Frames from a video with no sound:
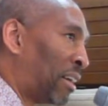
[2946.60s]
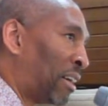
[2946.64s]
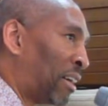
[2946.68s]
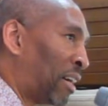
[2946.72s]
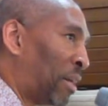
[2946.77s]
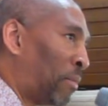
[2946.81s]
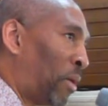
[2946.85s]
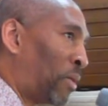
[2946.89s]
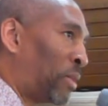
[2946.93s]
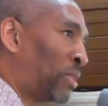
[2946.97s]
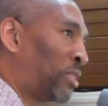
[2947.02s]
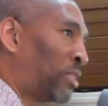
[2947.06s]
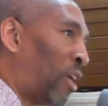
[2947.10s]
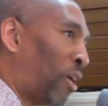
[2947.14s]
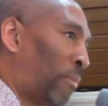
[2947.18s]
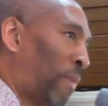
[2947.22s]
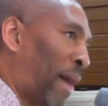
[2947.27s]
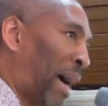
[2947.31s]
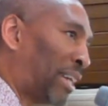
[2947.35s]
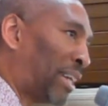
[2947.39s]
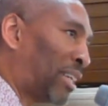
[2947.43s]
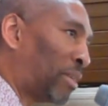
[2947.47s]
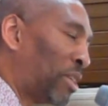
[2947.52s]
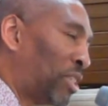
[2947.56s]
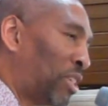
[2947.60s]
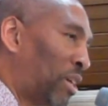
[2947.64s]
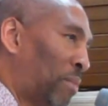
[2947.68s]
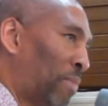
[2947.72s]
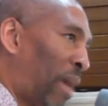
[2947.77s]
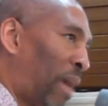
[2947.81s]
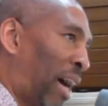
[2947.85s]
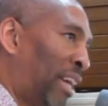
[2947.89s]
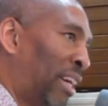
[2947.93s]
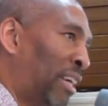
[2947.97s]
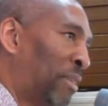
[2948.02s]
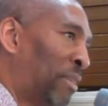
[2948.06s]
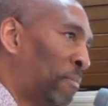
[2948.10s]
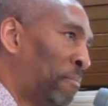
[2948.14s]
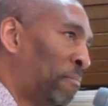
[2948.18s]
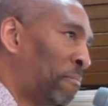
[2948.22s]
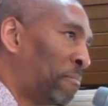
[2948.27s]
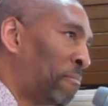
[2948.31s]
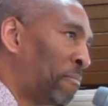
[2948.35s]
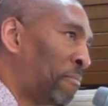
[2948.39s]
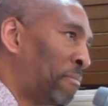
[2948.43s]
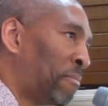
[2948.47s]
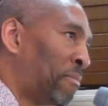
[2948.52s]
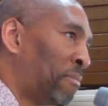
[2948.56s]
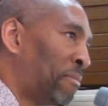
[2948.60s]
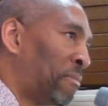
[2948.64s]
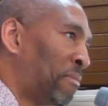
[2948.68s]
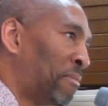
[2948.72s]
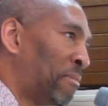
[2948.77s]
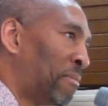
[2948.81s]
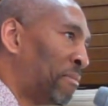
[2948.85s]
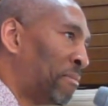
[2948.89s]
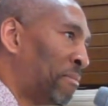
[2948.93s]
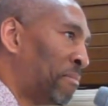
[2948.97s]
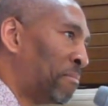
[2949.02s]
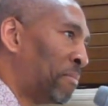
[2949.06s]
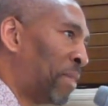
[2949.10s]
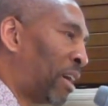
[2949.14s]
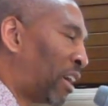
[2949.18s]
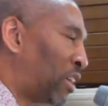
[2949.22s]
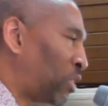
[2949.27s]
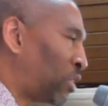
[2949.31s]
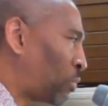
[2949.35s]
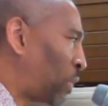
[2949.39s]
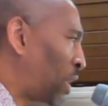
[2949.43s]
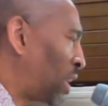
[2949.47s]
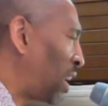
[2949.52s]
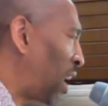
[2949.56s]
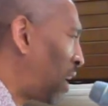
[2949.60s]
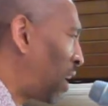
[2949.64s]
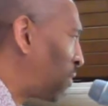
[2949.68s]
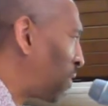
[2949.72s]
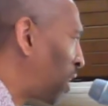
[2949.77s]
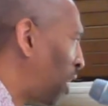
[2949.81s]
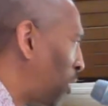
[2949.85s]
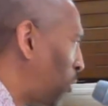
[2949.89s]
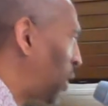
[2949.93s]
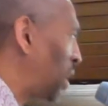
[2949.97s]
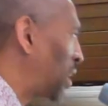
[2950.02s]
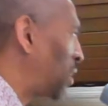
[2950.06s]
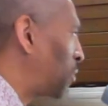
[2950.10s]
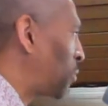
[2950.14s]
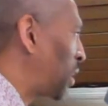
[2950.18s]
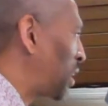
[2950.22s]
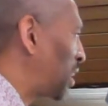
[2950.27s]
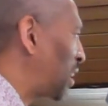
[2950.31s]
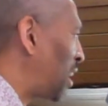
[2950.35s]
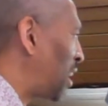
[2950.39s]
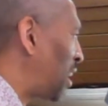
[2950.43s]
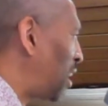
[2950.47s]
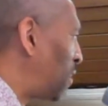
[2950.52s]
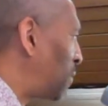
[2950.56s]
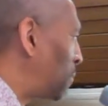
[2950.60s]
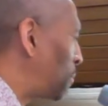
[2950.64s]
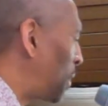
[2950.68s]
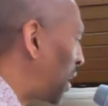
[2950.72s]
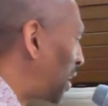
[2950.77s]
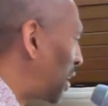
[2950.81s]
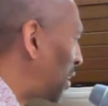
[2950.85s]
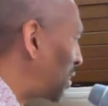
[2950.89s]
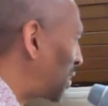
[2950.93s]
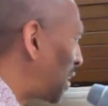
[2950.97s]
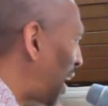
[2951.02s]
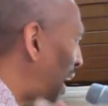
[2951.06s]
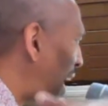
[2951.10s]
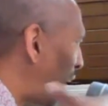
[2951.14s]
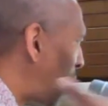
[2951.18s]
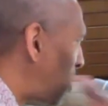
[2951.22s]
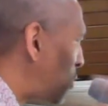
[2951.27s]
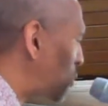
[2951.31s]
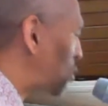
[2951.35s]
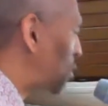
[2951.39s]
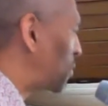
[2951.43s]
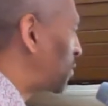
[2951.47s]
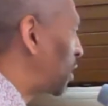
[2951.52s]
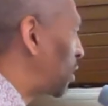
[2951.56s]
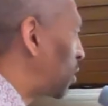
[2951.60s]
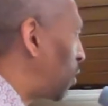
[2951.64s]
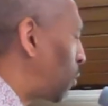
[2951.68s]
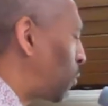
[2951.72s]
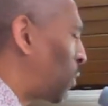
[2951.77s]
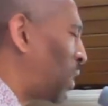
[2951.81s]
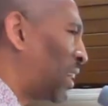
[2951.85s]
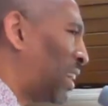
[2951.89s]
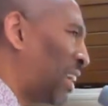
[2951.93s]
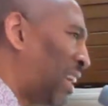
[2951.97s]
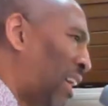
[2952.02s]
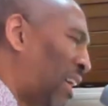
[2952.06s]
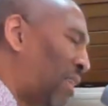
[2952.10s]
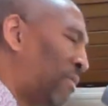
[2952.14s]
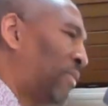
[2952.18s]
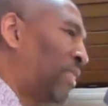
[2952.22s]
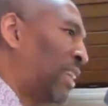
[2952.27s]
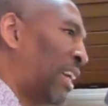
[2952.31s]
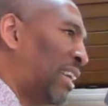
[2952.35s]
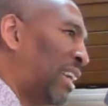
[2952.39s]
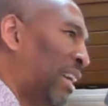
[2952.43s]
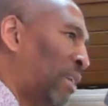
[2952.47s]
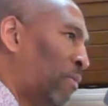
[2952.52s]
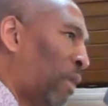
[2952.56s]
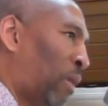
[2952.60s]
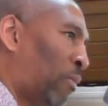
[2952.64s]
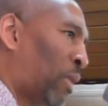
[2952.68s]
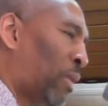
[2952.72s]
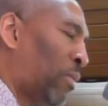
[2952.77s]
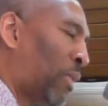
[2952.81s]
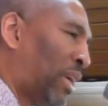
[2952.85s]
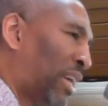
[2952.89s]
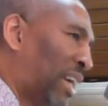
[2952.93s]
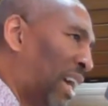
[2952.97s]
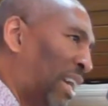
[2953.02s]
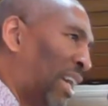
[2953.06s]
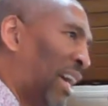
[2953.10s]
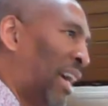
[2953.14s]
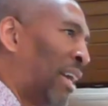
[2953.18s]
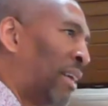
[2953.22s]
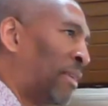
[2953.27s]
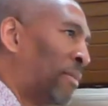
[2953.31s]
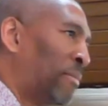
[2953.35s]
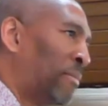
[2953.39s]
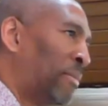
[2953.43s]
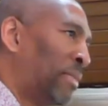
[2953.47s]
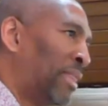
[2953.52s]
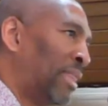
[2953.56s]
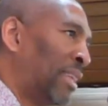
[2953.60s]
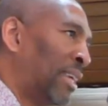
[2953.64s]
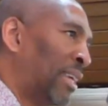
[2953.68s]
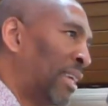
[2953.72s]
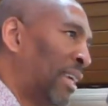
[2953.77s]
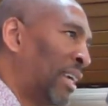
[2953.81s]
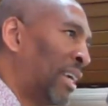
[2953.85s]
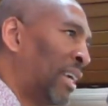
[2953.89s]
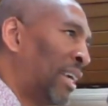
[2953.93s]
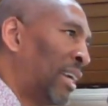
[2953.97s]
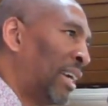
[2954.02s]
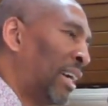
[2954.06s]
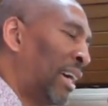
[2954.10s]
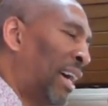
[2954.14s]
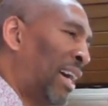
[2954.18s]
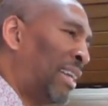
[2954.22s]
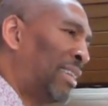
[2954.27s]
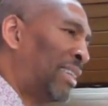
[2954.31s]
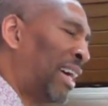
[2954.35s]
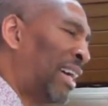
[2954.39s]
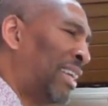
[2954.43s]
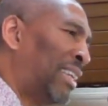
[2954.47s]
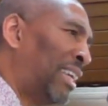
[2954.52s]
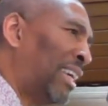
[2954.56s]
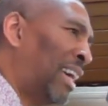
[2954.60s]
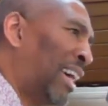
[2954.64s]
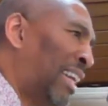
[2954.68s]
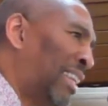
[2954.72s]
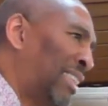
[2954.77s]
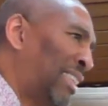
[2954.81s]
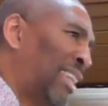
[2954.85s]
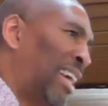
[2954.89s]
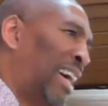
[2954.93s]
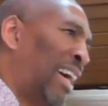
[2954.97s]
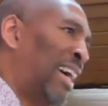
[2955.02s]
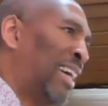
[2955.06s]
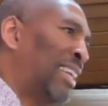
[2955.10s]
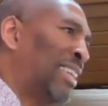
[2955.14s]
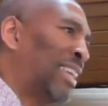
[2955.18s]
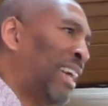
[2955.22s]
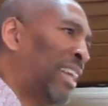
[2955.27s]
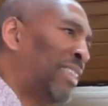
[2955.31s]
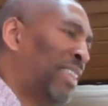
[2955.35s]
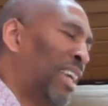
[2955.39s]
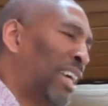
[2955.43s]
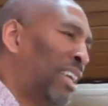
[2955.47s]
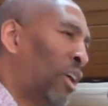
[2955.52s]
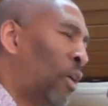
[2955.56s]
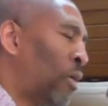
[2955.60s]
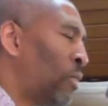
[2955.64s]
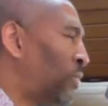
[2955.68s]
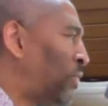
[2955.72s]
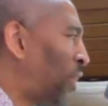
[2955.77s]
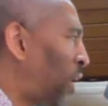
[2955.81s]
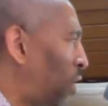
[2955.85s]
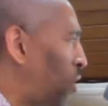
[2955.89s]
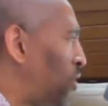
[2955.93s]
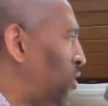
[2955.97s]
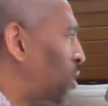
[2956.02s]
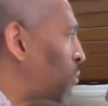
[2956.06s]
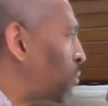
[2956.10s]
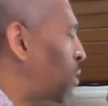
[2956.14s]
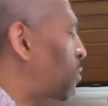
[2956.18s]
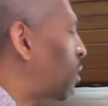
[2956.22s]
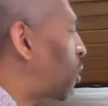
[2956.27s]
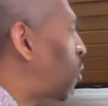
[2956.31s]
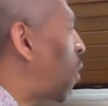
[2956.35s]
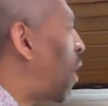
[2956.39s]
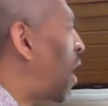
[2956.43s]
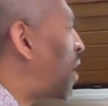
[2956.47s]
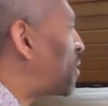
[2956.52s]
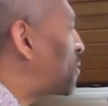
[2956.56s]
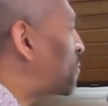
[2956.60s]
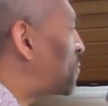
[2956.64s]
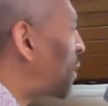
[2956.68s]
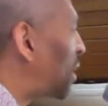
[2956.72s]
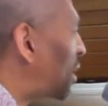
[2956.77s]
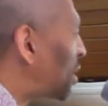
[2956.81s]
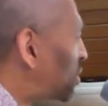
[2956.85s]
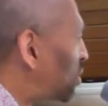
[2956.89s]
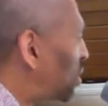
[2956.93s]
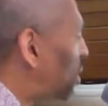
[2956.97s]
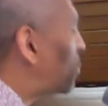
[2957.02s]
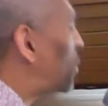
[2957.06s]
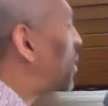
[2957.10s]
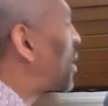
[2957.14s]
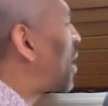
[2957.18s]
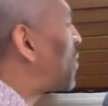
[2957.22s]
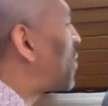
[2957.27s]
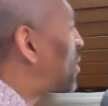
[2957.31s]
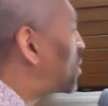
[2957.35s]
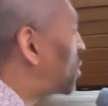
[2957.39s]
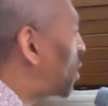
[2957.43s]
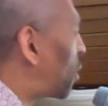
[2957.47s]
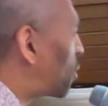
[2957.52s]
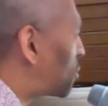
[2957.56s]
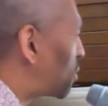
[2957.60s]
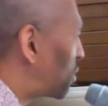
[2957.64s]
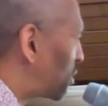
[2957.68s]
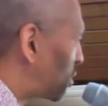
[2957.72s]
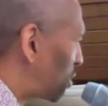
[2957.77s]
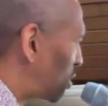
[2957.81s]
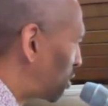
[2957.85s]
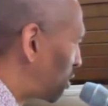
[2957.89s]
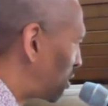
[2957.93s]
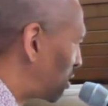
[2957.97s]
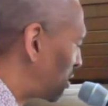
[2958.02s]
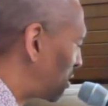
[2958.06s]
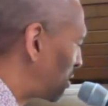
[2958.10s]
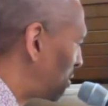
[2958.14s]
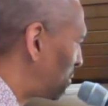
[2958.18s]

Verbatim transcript: Come on and talk back to me, somebody. Because we love, we, we love being in the house of the Lord. We love getting what we were getting. And, and, and then and then on Thursday we would go out and fellowship with other churches.